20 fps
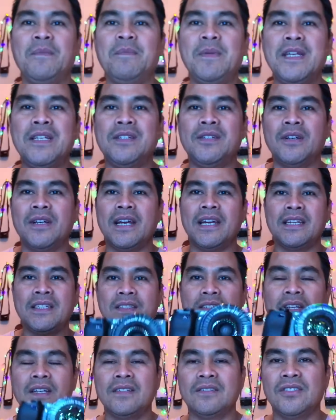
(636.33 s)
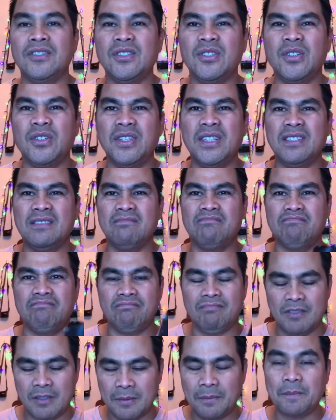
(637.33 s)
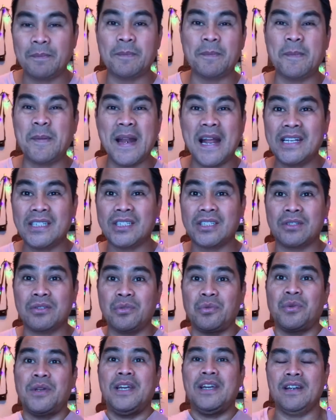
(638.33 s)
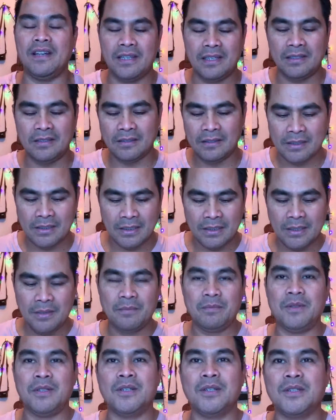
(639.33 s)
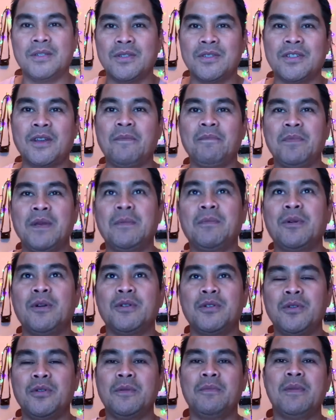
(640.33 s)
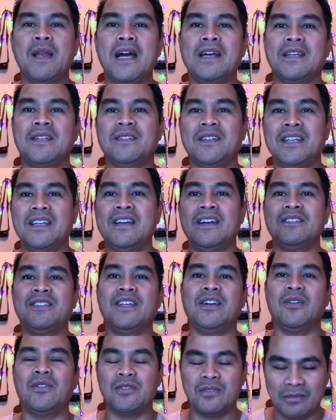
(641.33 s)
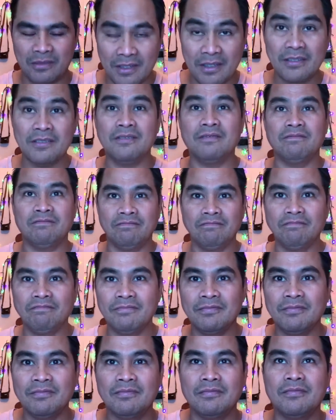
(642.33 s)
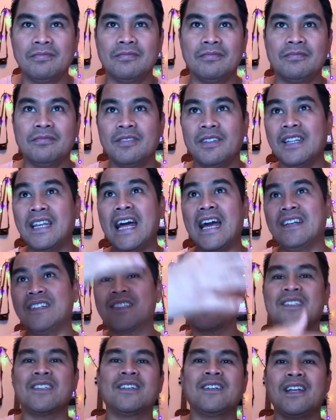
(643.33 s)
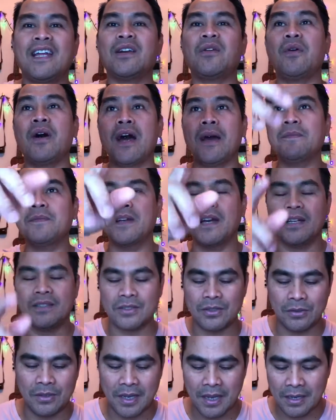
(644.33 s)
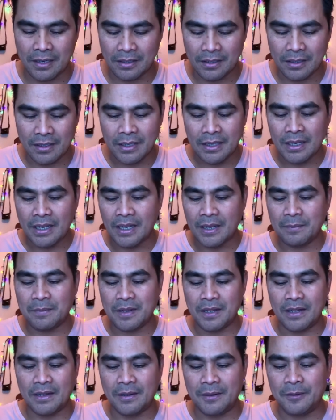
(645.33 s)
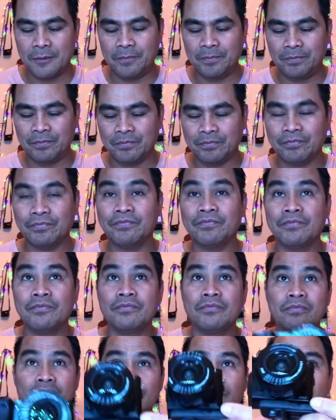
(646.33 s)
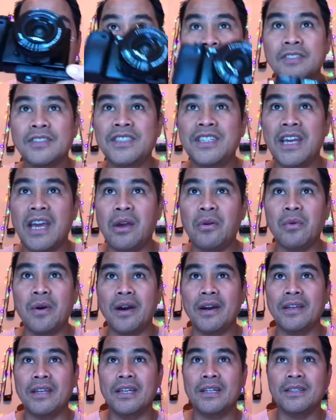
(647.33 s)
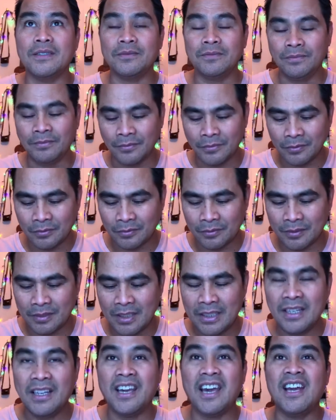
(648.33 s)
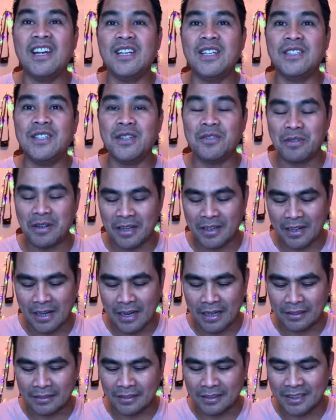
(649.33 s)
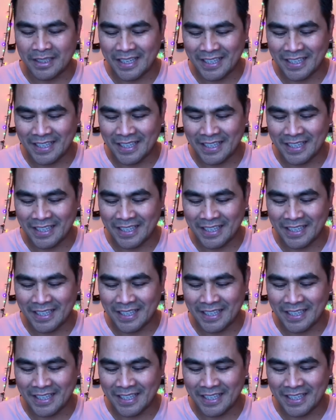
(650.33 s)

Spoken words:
video, like I said, you don't need flash really, because some people doing vlogging, they got their own lights, like what I've got today. I've got DIY LED ring light,